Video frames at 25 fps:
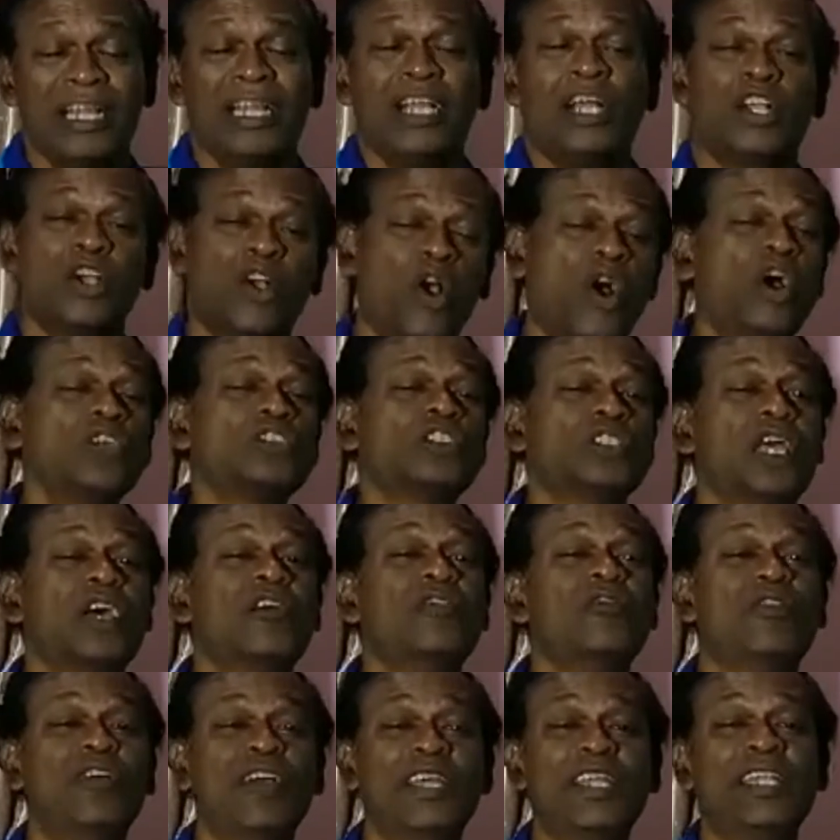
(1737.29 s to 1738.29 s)
Cords
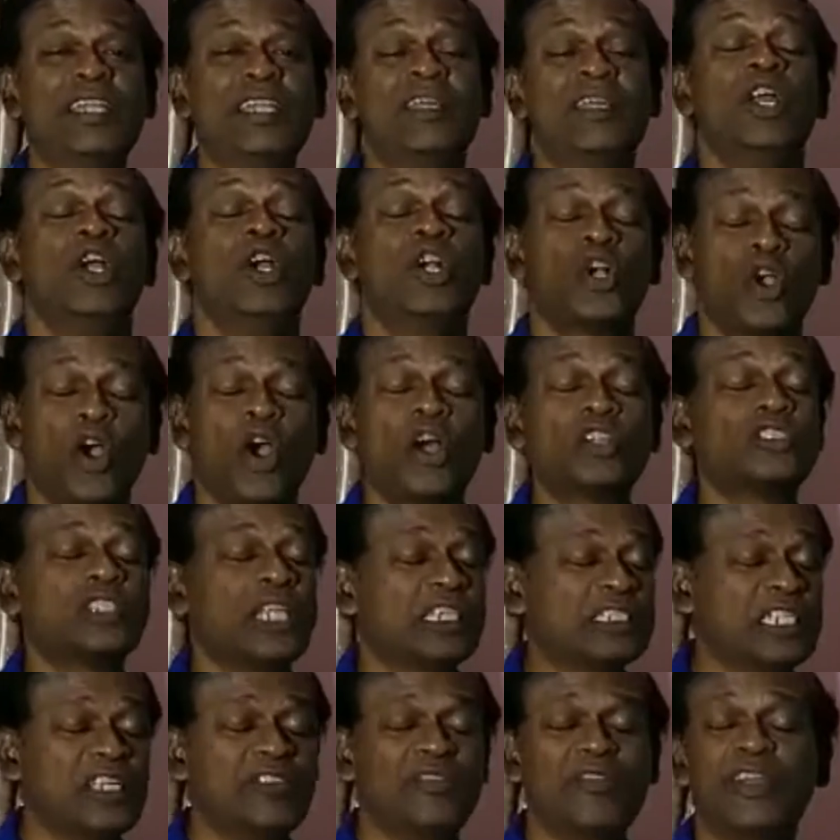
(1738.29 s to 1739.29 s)

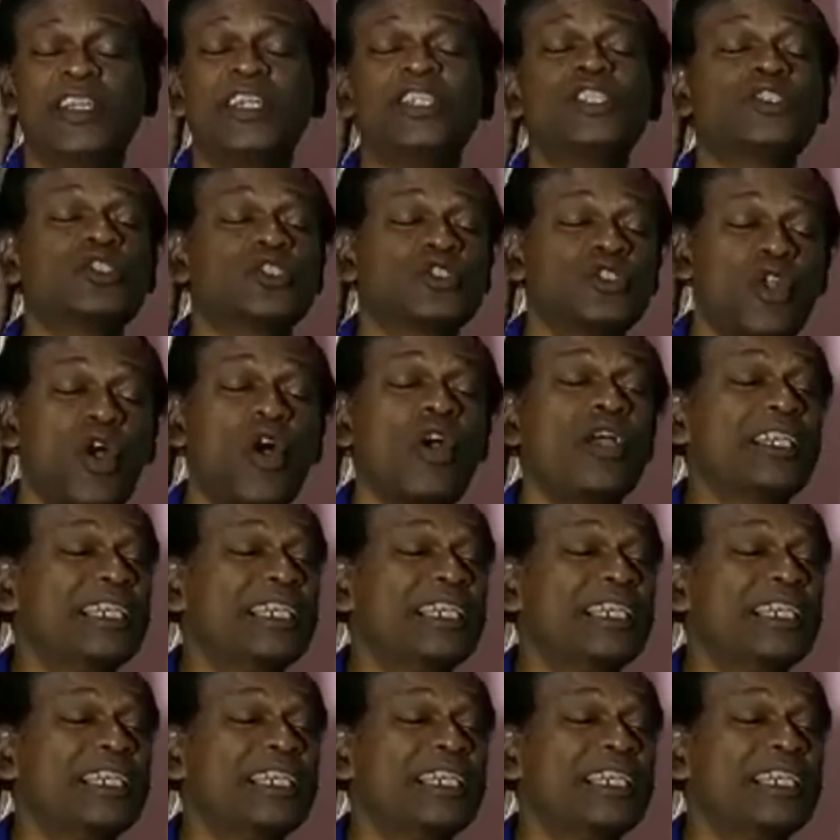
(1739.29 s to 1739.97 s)
actually very strong